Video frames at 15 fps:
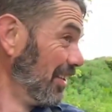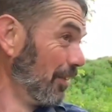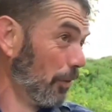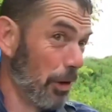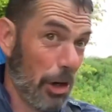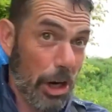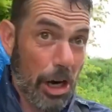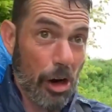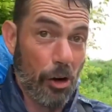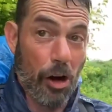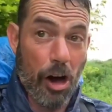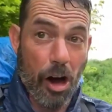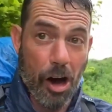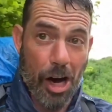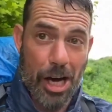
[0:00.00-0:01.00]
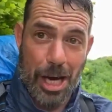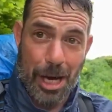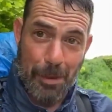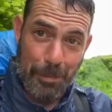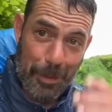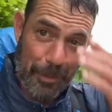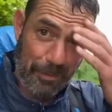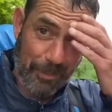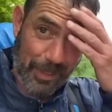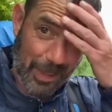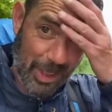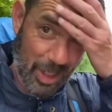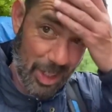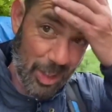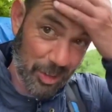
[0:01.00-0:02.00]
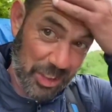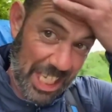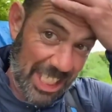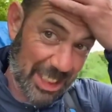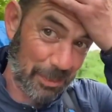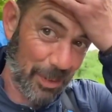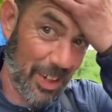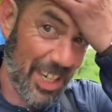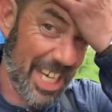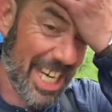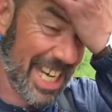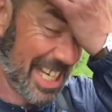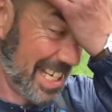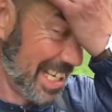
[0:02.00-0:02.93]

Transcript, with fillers: We're uh, high up, got a little dead spot here.